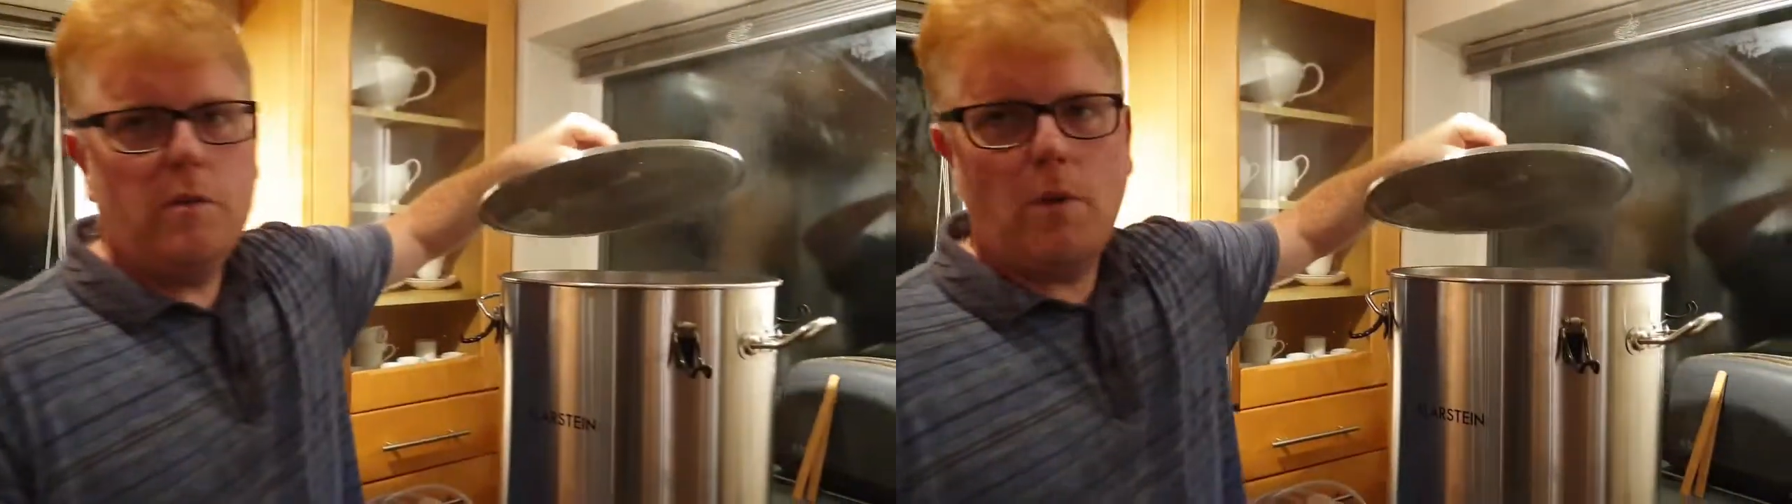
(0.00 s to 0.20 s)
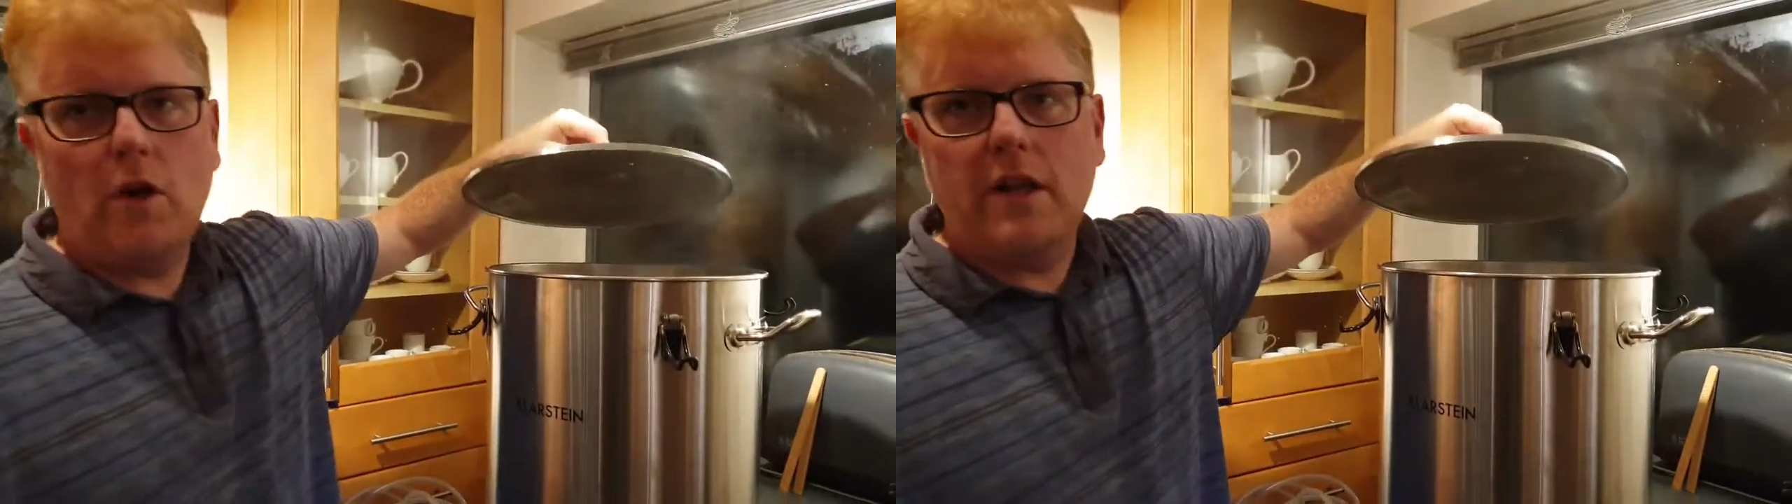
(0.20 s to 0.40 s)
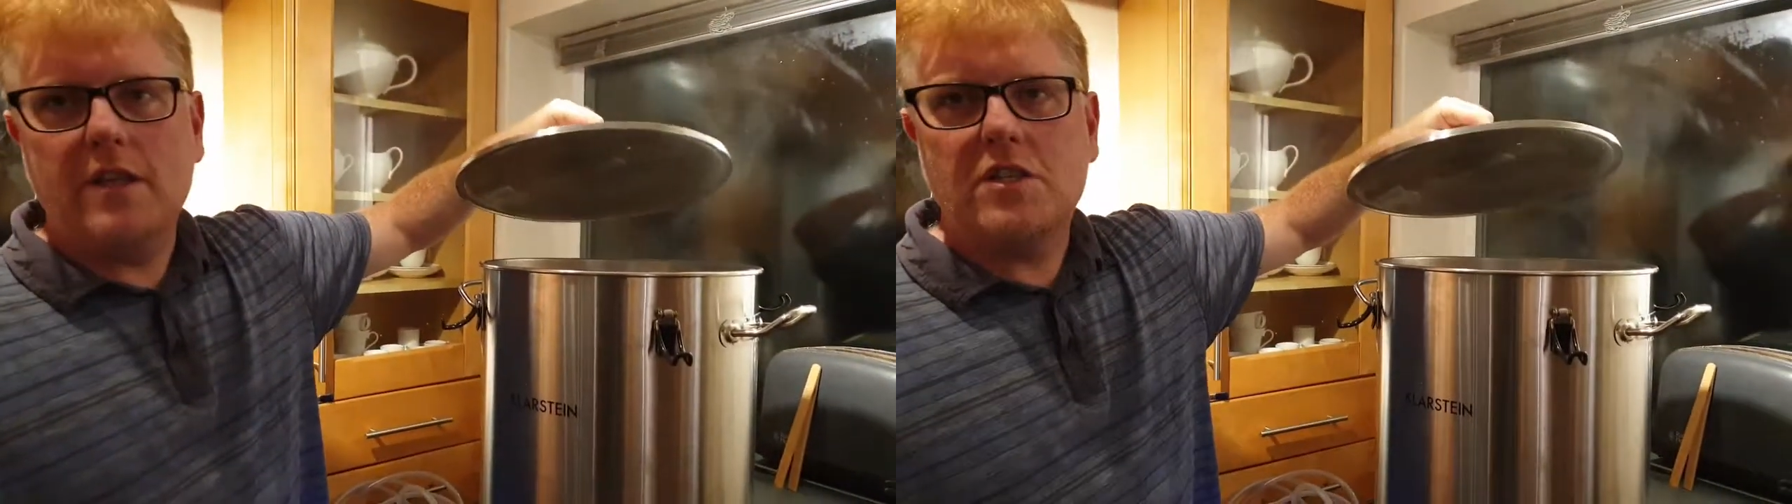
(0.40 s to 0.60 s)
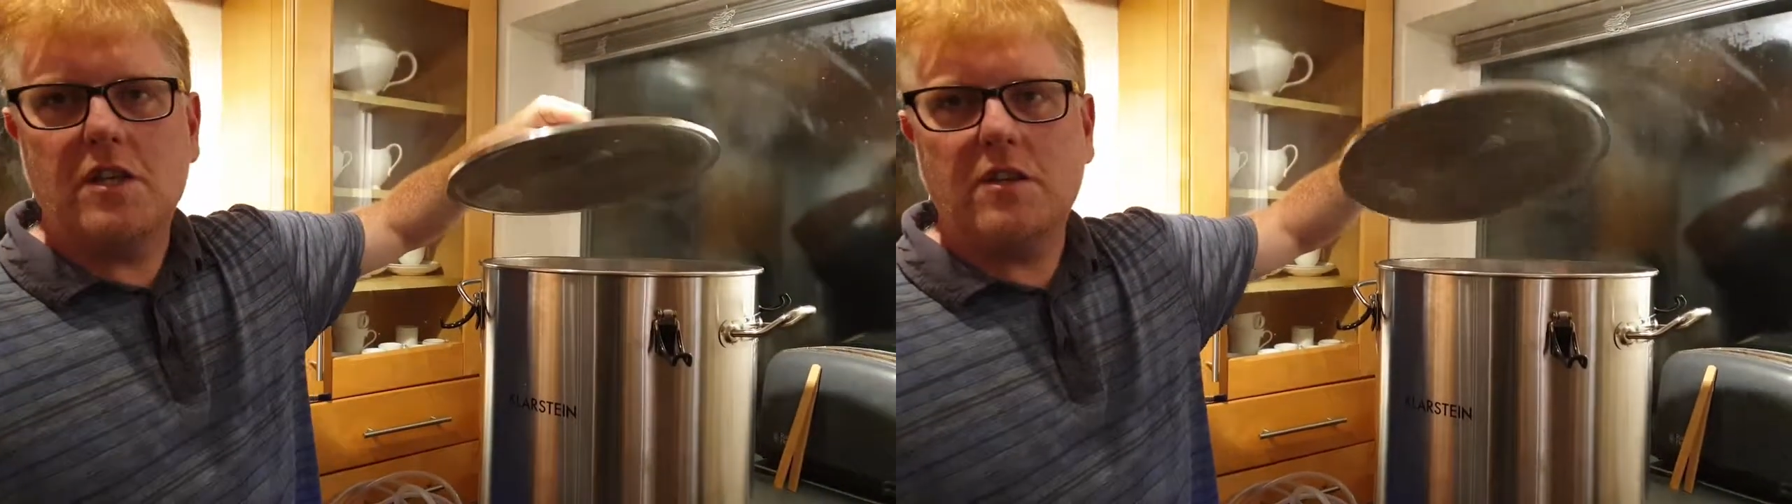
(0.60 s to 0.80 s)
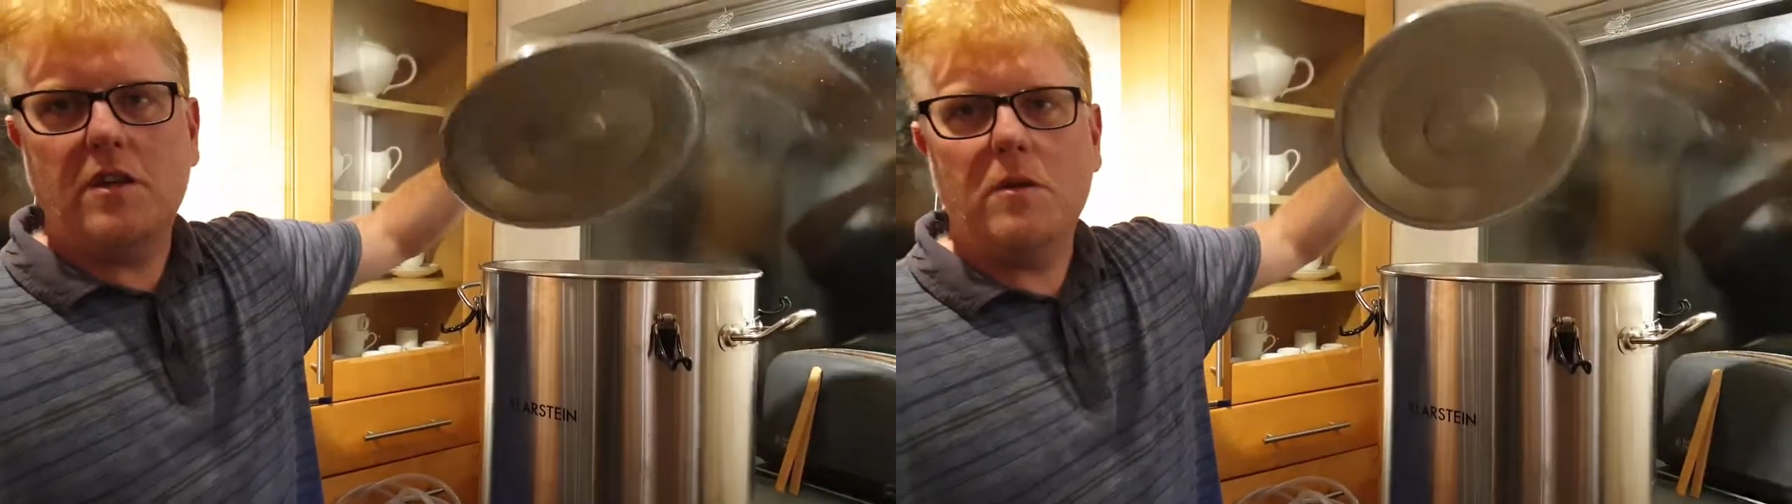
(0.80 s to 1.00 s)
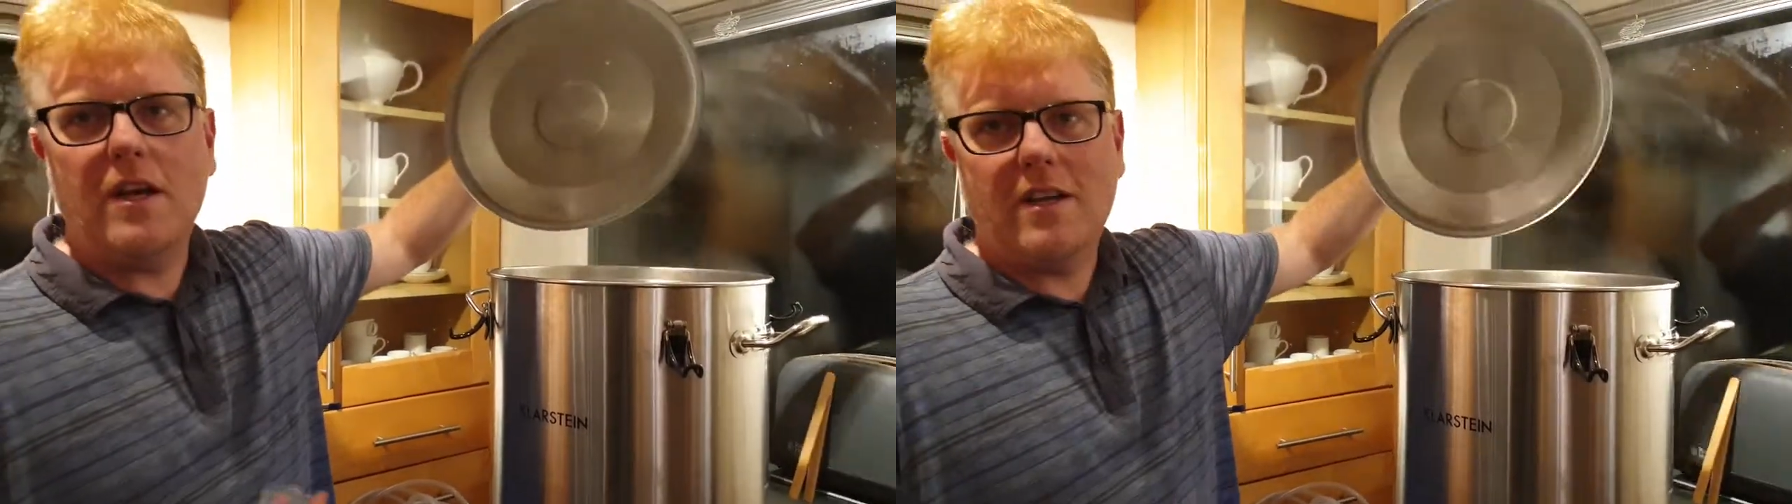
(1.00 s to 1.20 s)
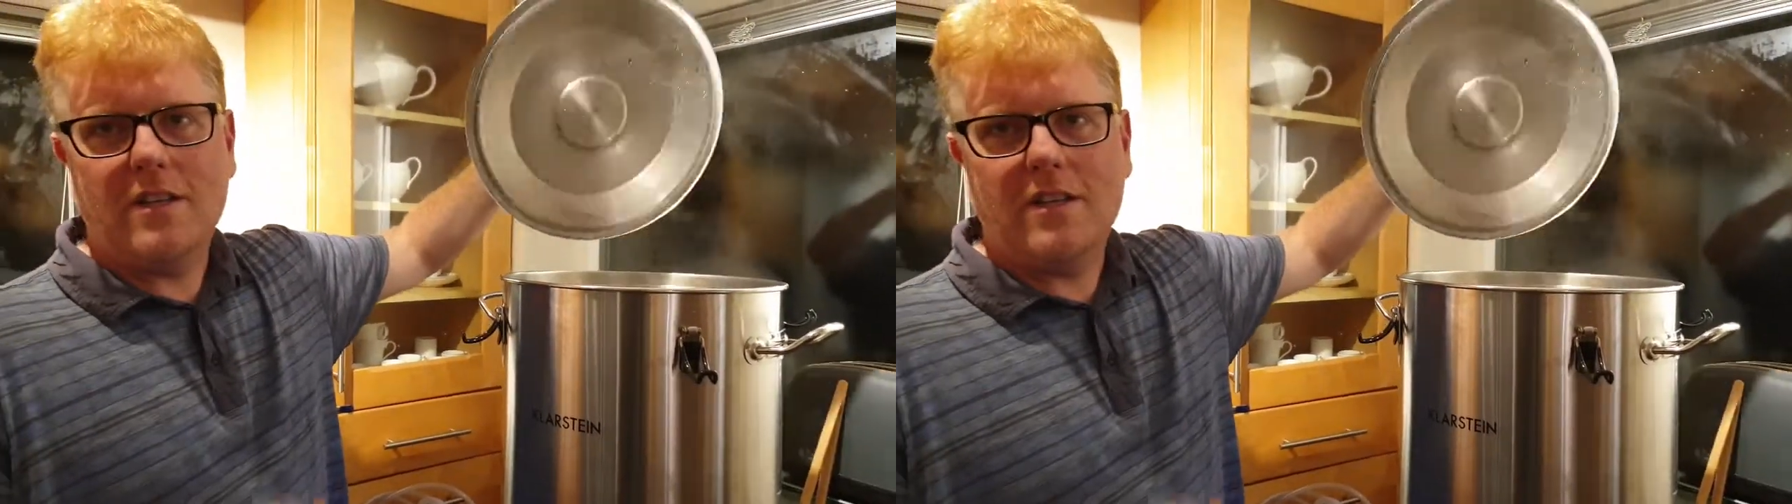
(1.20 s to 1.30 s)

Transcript: you. Boil it. You,